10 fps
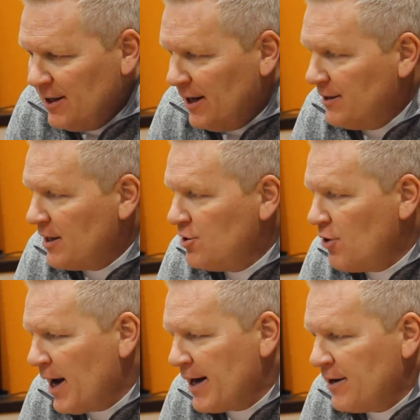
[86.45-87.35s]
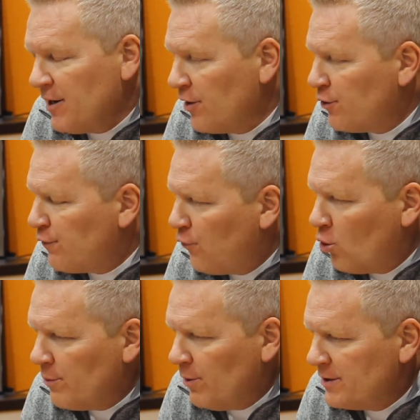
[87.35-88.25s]
And then you add another
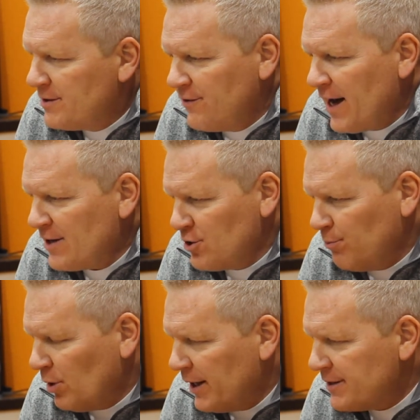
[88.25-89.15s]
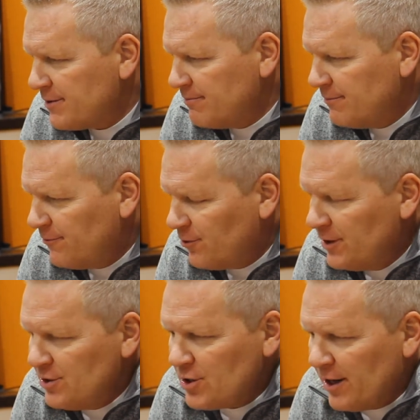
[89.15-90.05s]
4 months of action plans for
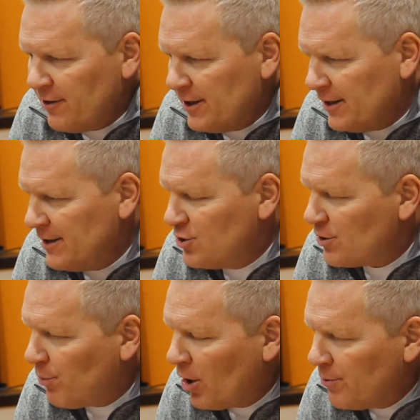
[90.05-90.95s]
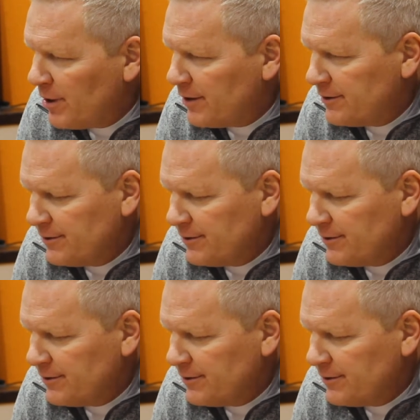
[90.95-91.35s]
each area, each department.